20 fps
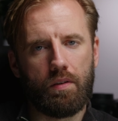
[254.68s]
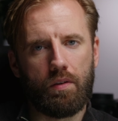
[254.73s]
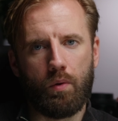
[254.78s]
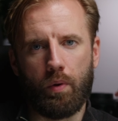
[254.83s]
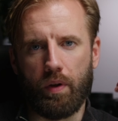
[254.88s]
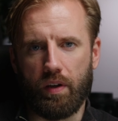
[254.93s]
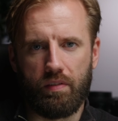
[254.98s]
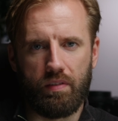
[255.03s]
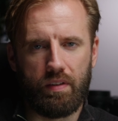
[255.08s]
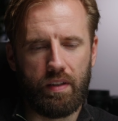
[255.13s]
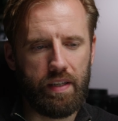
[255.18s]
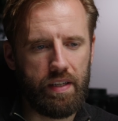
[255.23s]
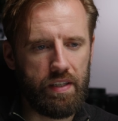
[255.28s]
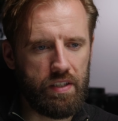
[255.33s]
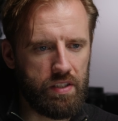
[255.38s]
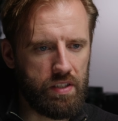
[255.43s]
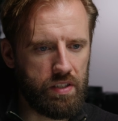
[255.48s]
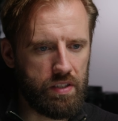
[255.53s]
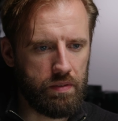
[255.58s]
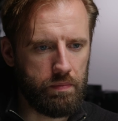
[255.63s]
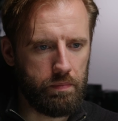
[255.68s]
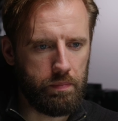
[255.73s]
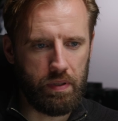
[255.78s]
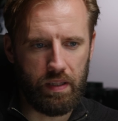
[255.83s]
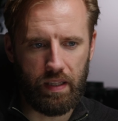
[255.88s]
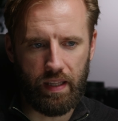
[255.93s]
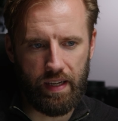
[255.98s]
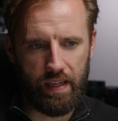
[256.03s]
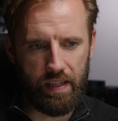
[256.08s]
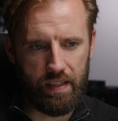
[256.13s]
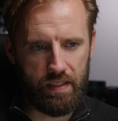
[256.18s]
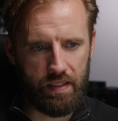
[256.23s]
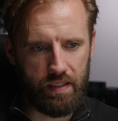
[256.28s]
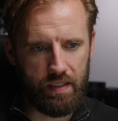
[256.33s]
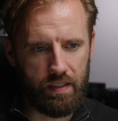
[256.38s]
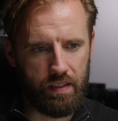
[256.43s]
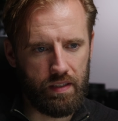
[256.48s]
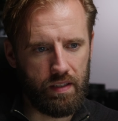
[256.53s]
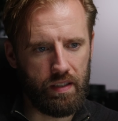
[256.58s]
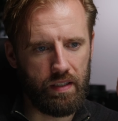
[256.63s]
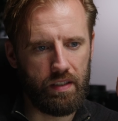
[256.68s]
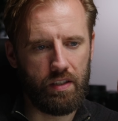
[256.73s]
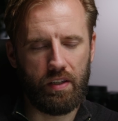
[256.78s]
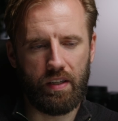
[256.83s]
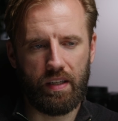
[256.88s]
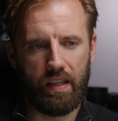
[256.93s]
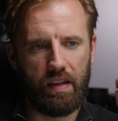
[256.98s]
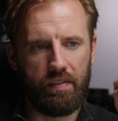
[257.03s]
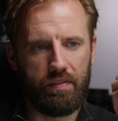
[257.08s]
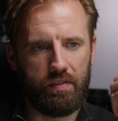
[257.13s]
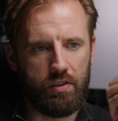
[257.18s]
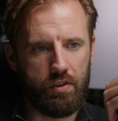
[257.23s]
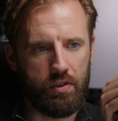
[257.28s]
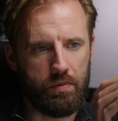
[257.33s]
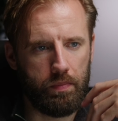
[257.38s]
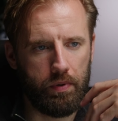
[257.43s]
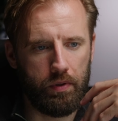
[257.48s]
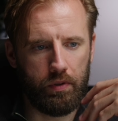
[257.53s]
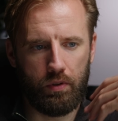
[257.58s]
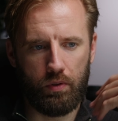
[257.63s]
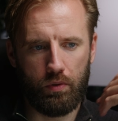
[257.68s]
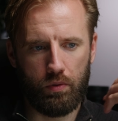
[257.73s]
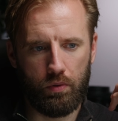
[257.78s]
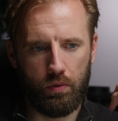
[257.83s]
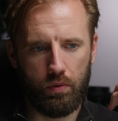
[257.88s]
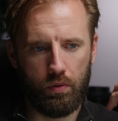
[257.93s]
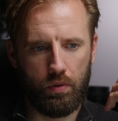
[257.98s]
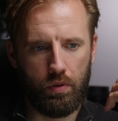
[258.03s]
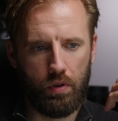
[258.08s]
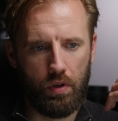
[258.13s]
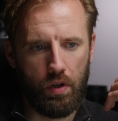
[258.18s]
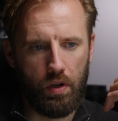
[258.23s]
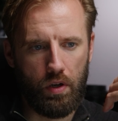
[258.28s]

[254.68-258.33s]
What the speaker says: quick release plate, and you can even just put your,